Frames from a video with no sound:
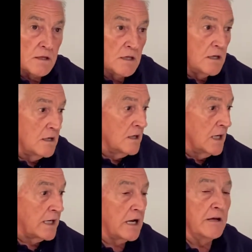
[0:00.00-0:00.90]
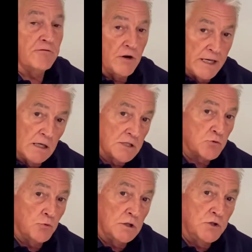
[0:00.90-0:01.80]
a clever analyst
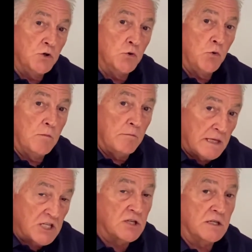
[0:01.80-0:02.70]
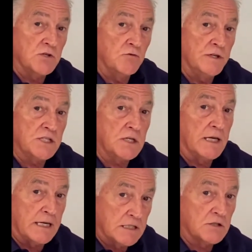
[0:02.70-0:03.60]
will do, measure this risk and
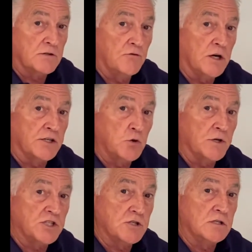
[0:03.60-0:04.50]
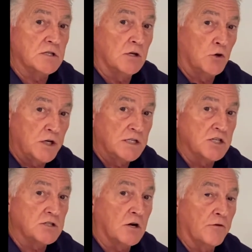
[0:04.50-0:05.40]
ask the right questions and look at
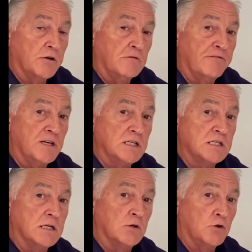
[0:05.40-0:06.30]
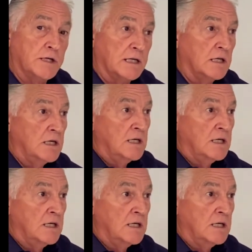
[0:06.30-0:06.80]
historical figures and look at